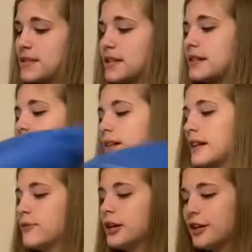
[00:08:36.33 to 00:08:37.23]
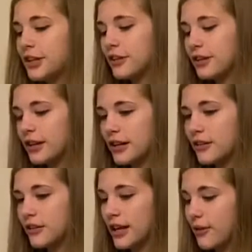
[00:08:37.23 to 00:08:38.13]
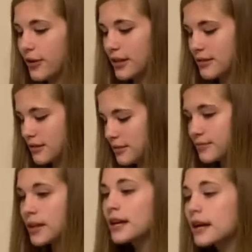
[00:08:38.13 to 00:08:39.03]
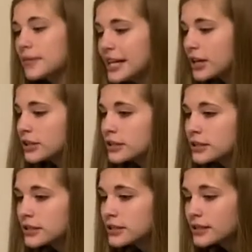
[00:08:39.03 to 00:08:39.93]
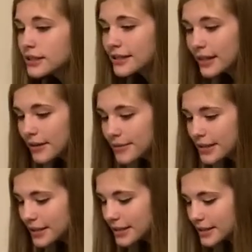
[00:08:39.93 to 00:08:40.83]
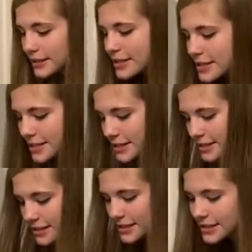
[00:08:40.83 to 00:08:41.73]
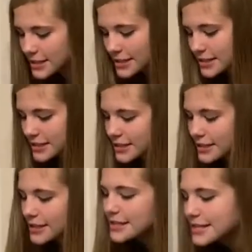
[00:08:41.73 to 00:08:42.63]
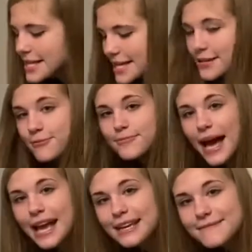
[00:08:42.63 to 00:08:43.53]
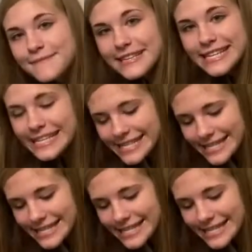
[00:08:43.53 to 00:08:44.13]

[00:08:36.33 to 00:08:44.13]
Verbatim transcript: All right, well, you already got all that wet, so come here. Come here. Ah, need your baby.